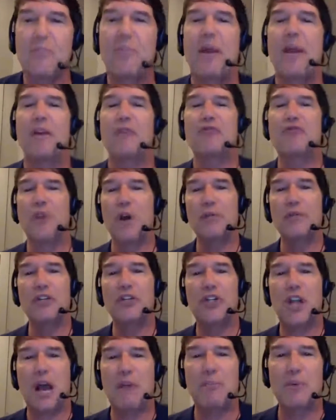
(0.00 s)
Got another pair,
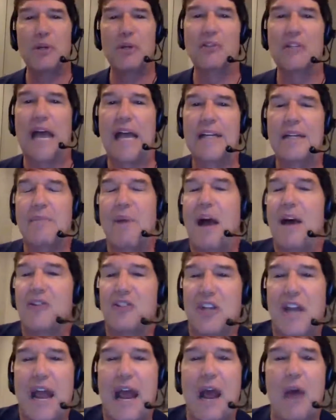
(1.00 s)
drove to Chapel Hill
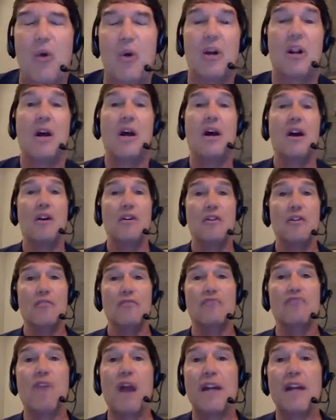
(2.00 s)
90 miles an hour,
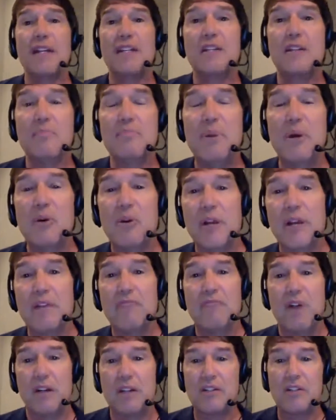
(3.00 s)
run into the
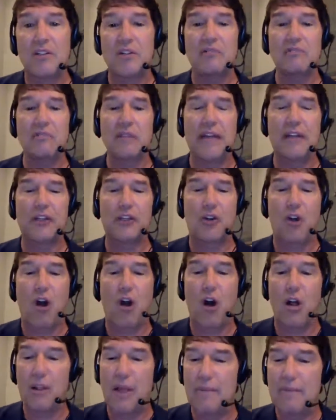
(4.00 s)
building, run into the
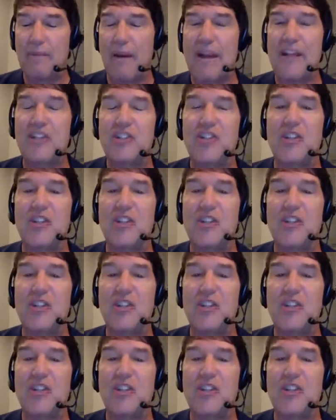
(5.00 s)
lecture hall.